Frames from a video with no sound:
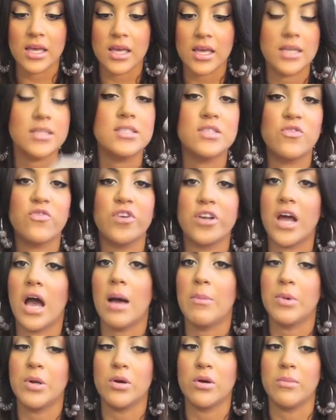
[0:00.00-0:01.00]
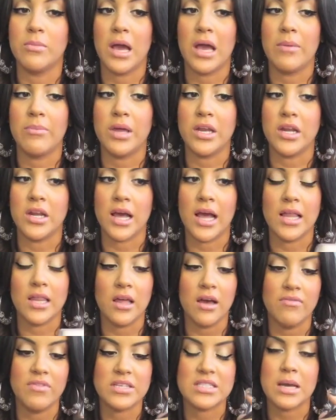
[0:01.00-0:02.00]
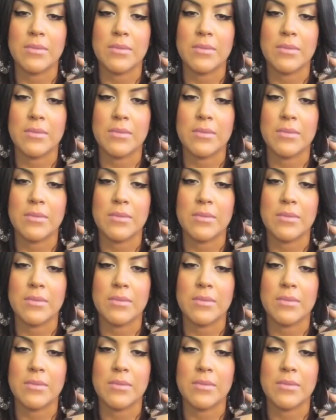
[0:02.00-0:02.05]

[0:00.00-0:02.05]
it's phenomenal in my opinion. I love this.